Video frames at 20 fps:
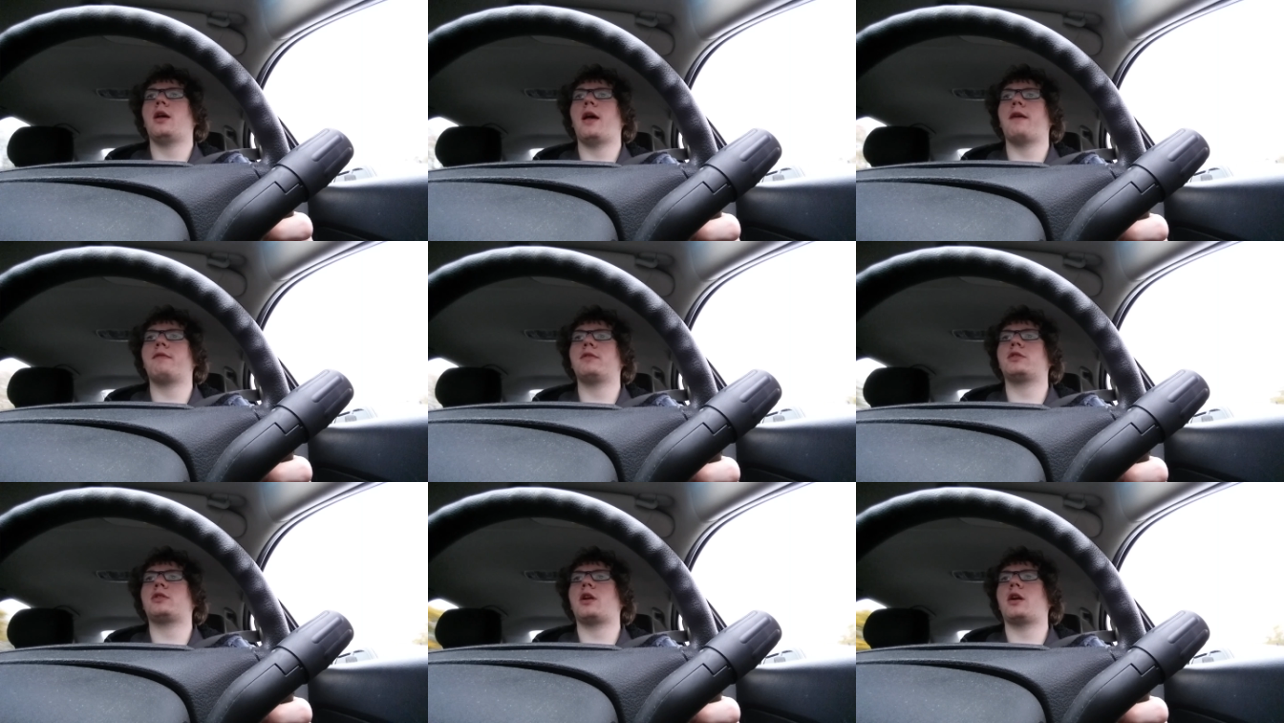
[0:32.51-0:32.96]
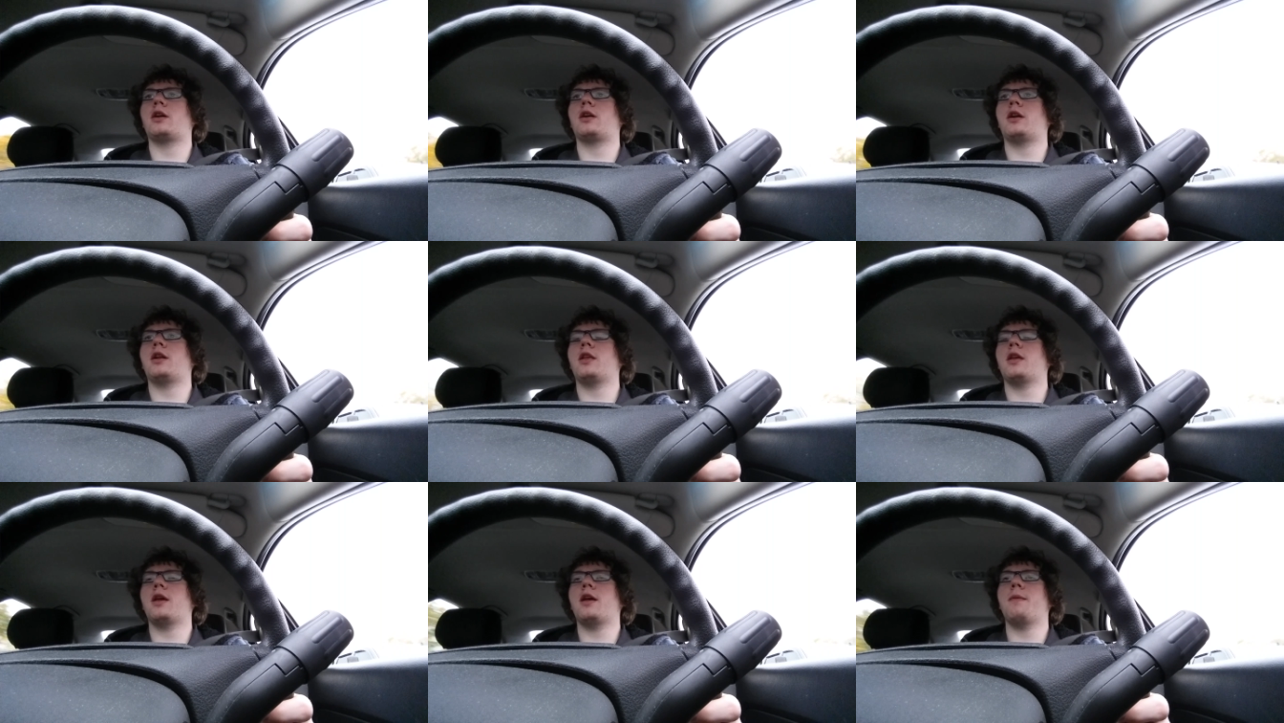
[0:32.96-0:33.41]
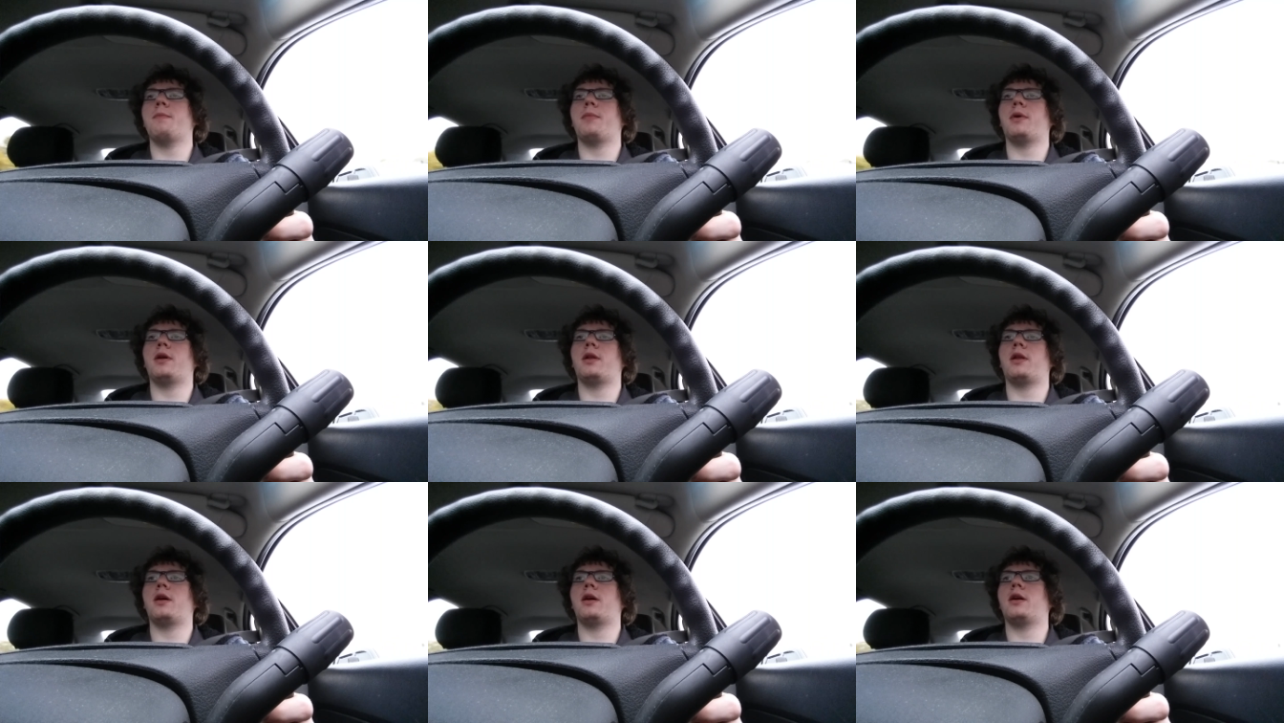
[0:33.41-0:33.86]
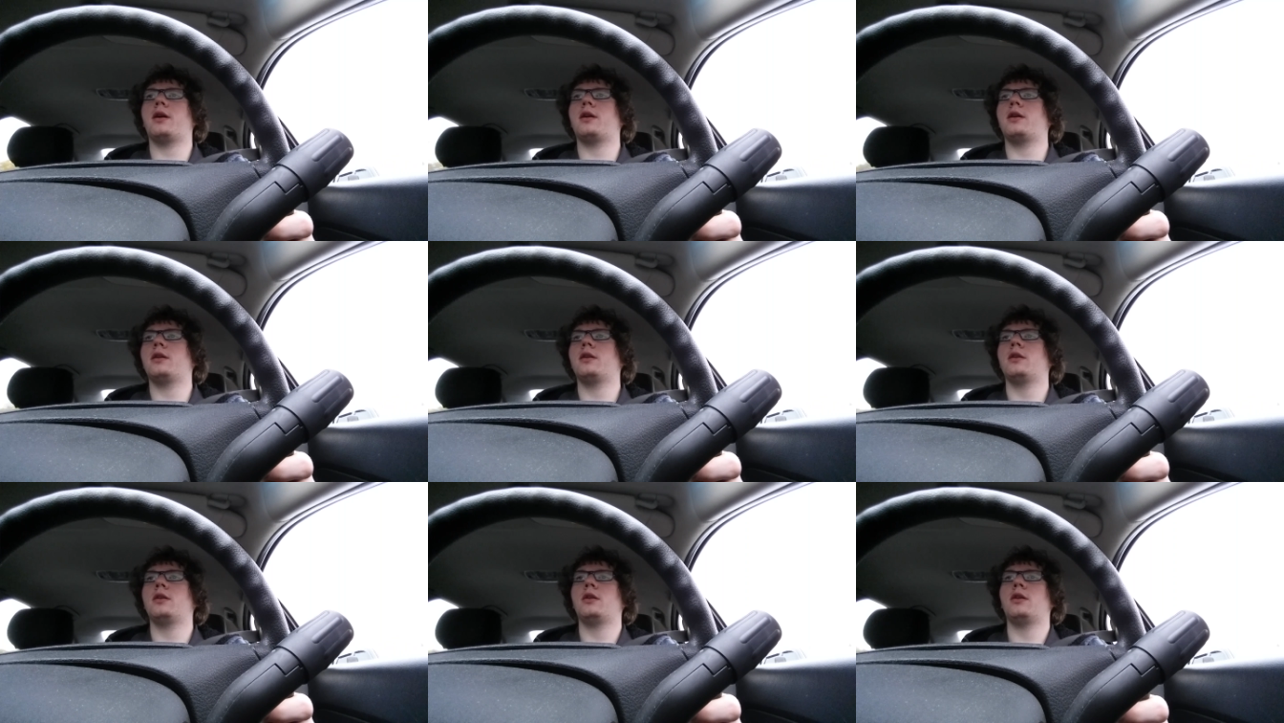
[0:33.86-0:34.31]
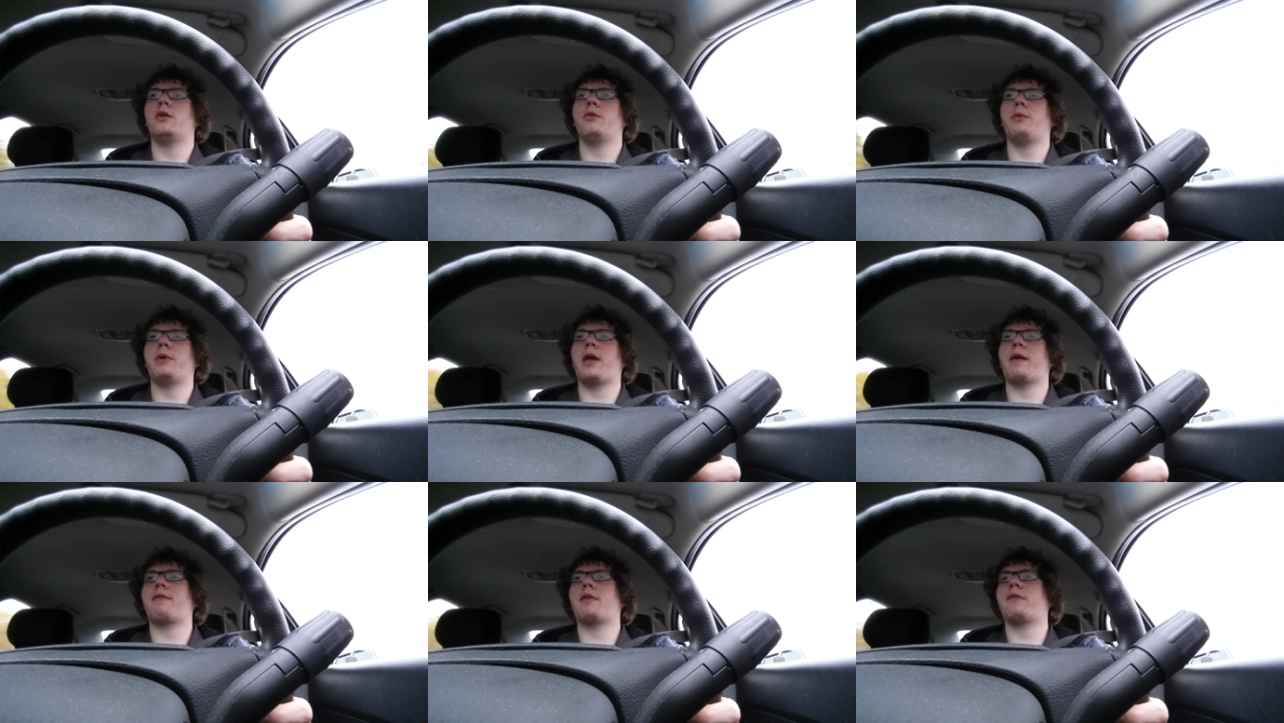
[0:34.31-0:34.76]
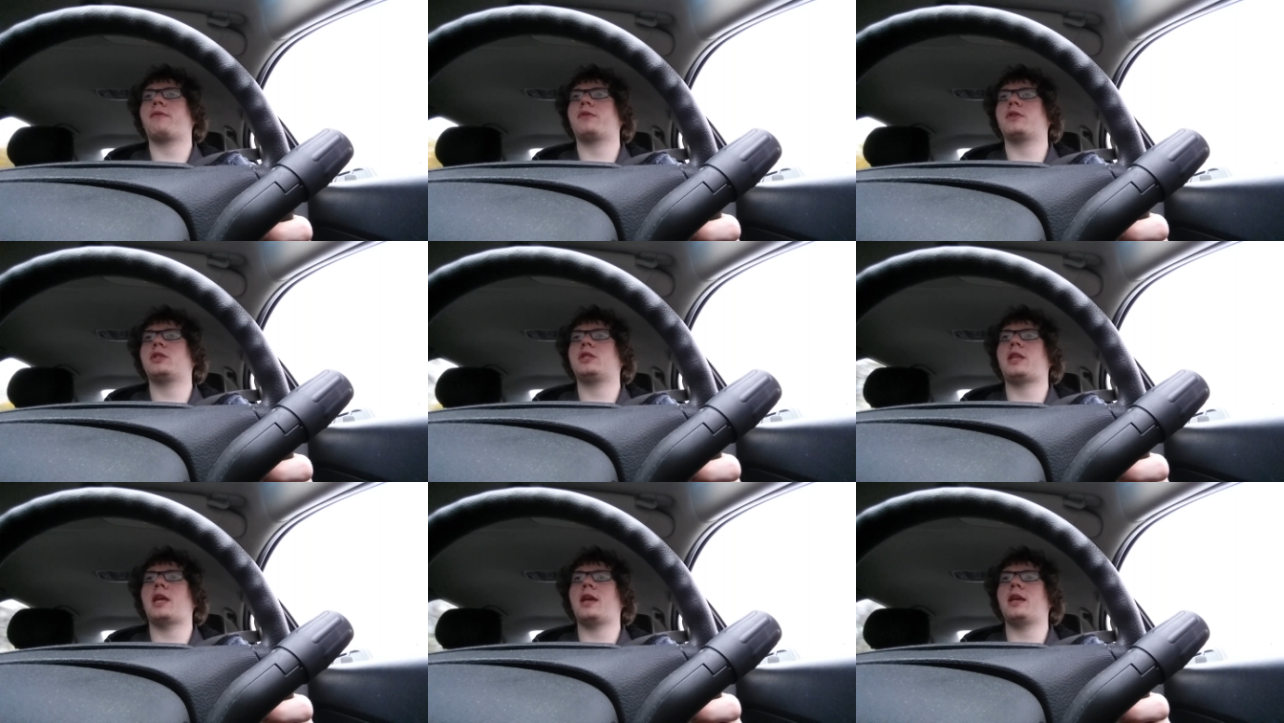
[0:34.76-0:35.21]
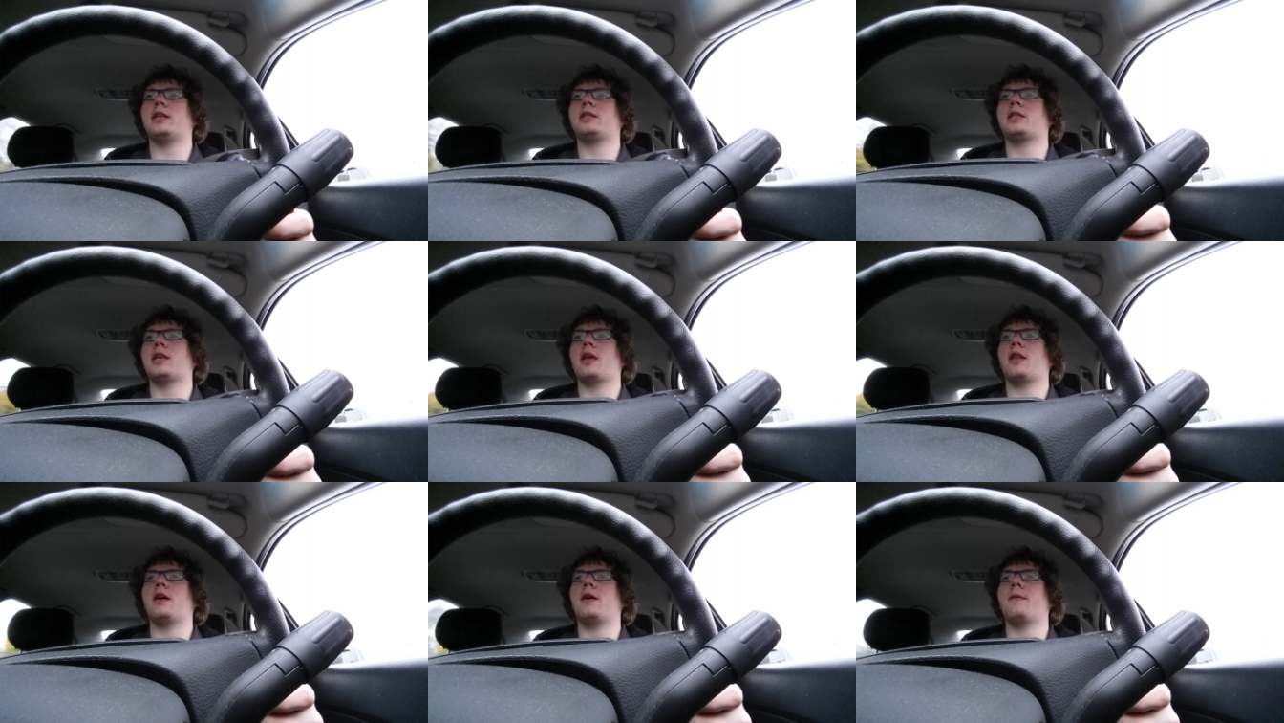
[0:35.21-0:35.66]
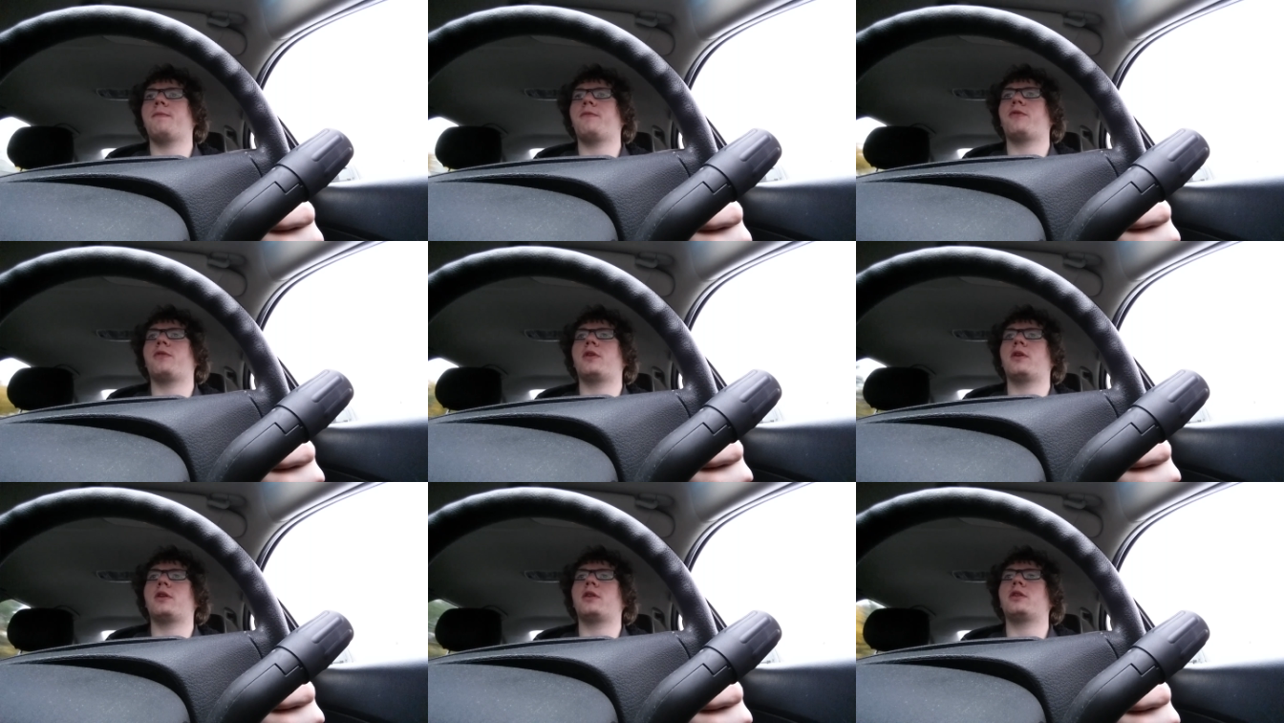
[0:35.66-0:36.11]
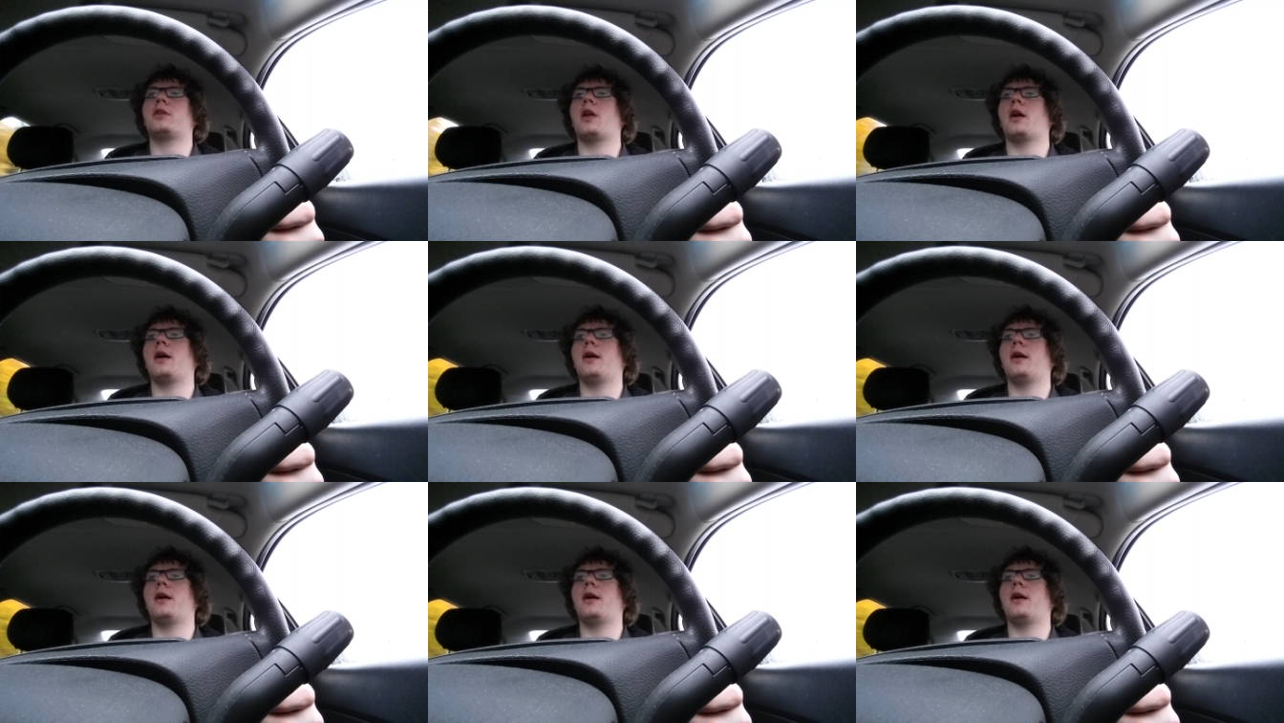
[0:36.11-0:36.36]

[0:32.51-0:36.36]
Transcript: Haven't started yet, but uh, we have our first day set up for.